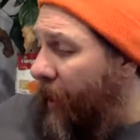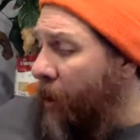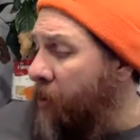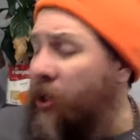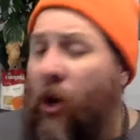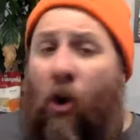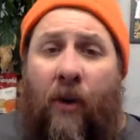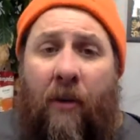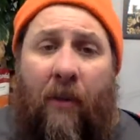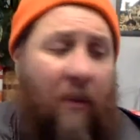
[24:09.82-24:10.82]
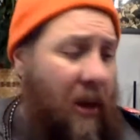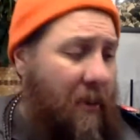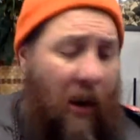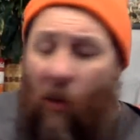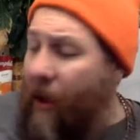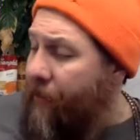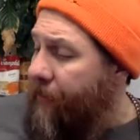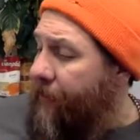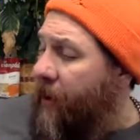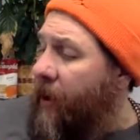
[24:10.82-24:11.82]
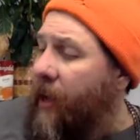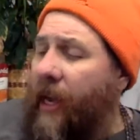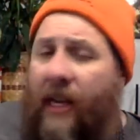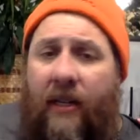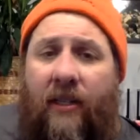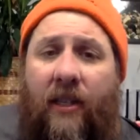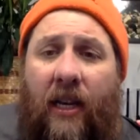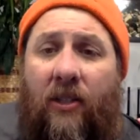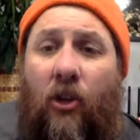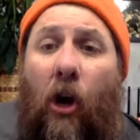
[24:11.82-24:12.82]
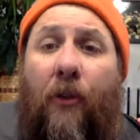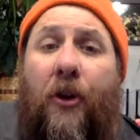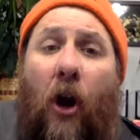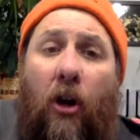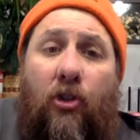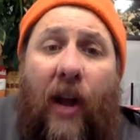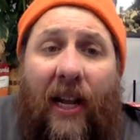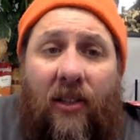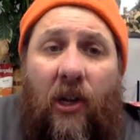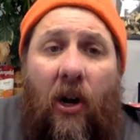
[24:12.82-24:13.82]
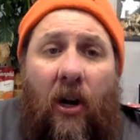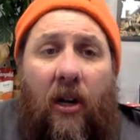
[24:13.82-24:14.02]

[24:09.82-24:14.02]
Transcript: It was co-written by me and my wife, and it's called the Dog Track Song.